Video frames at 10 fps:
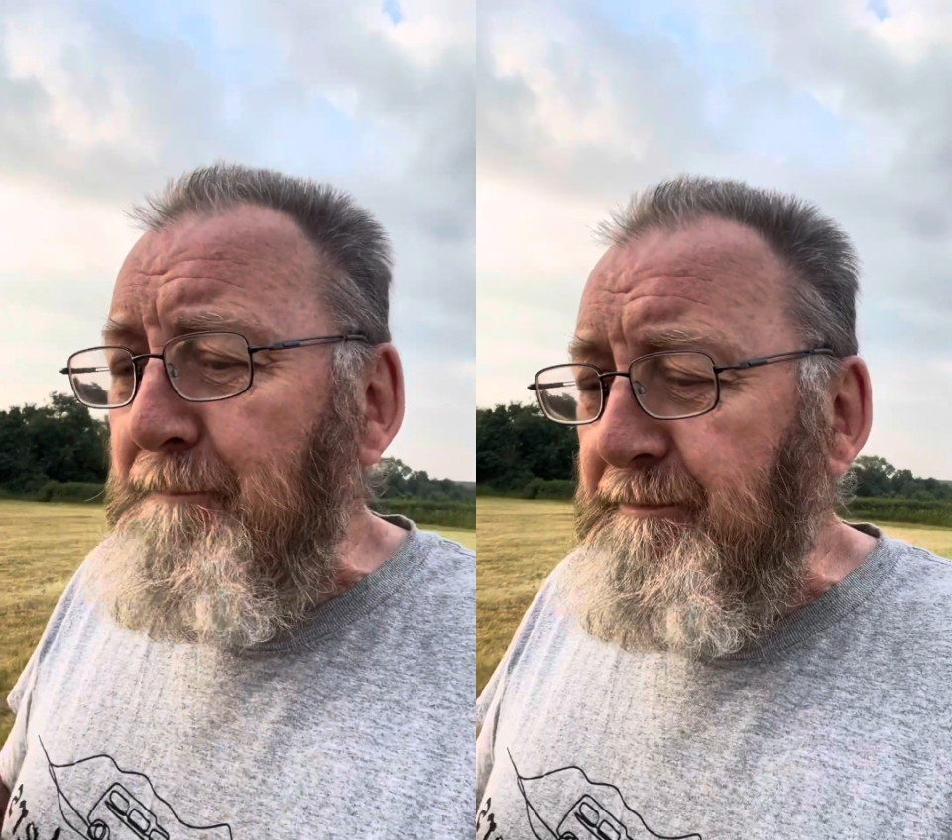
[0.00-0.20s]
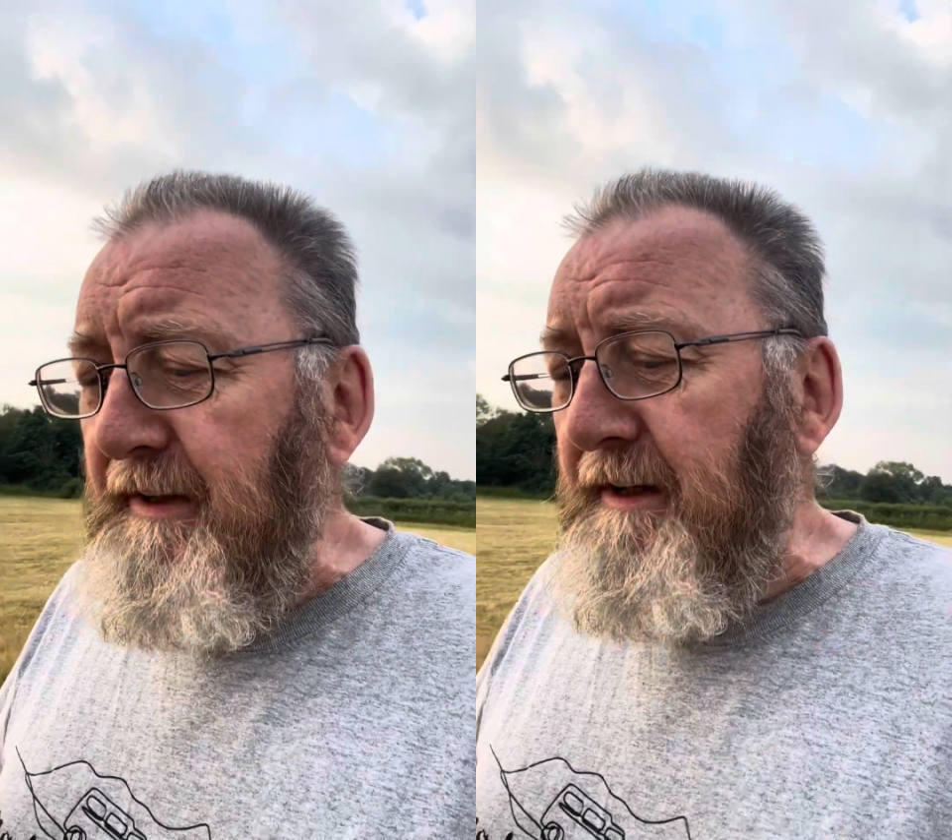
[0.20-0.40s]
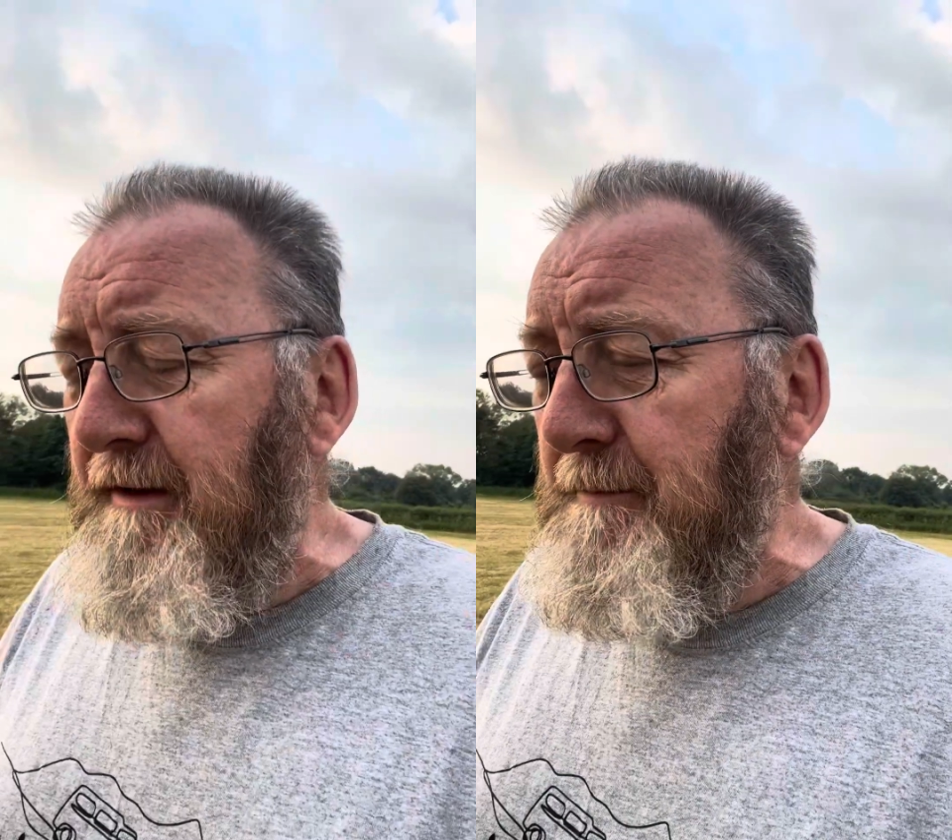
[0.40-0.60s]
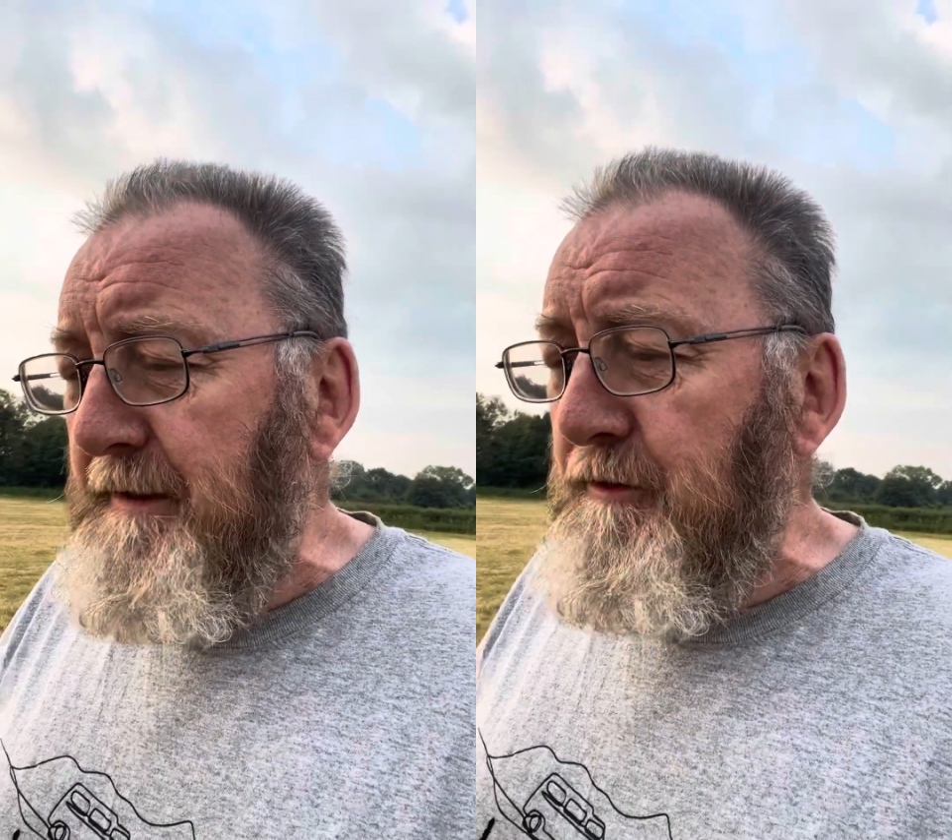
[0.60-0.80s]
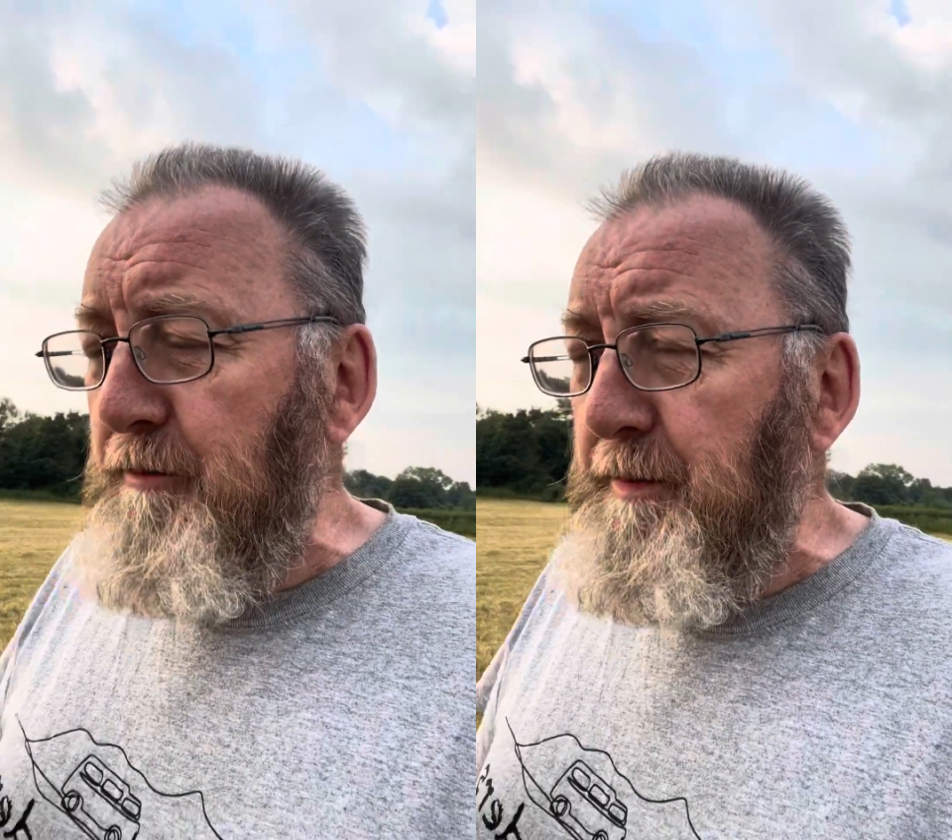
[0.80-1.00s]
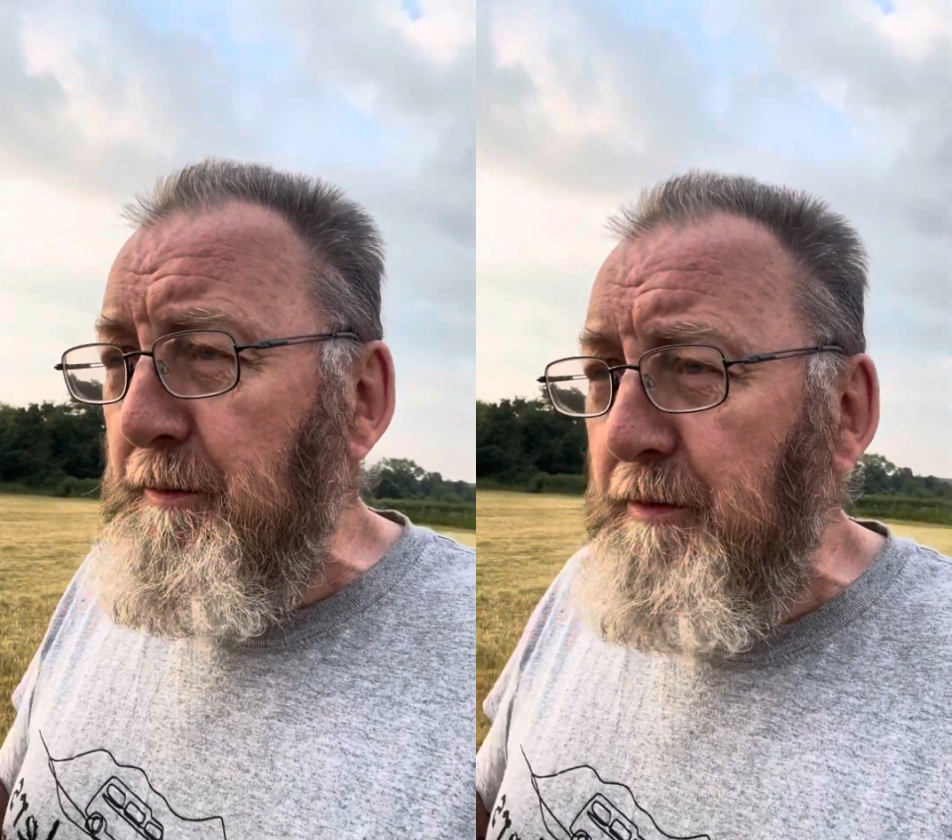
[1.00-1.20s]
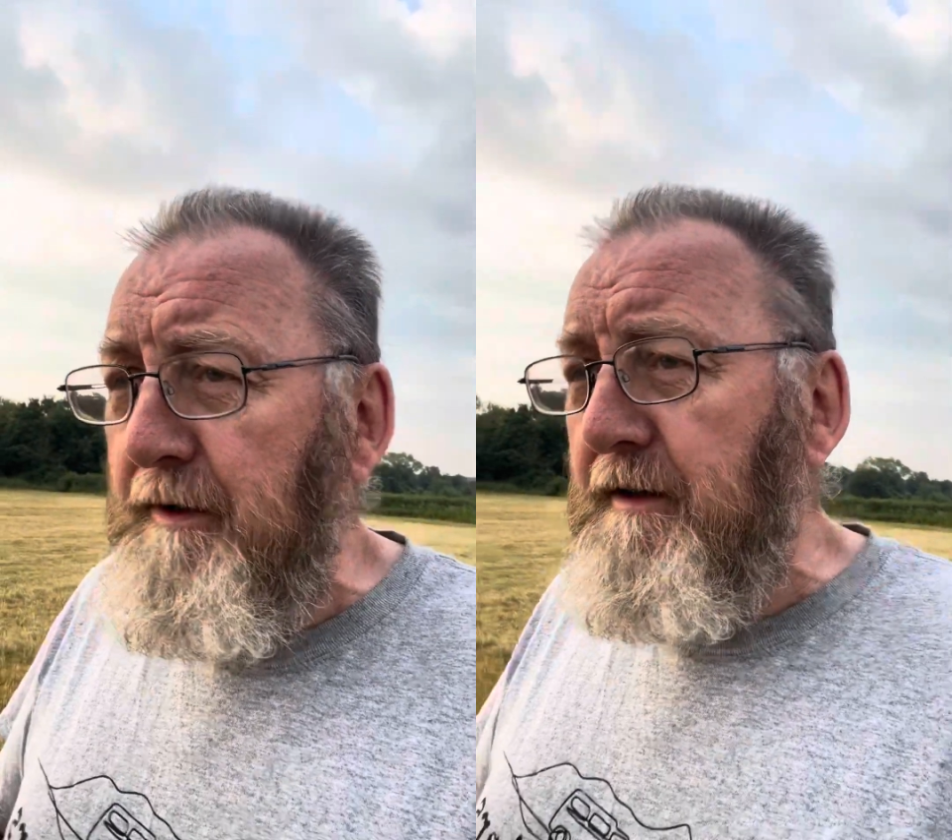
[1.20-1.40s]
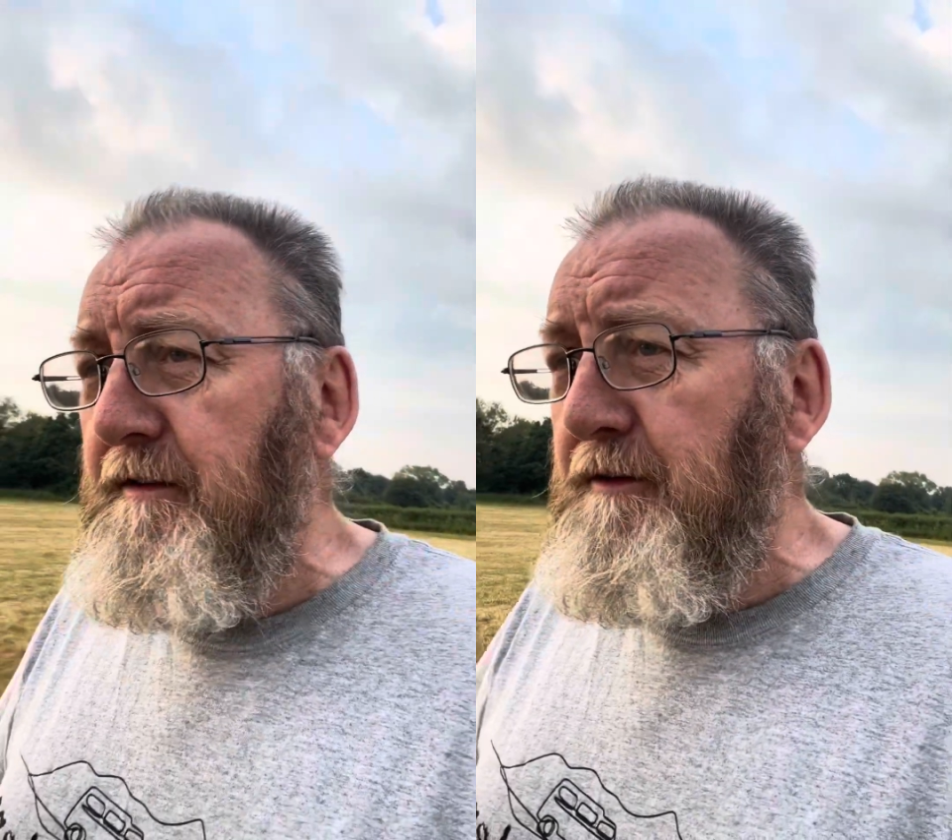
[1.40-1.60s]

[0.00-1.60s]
And I met two people there,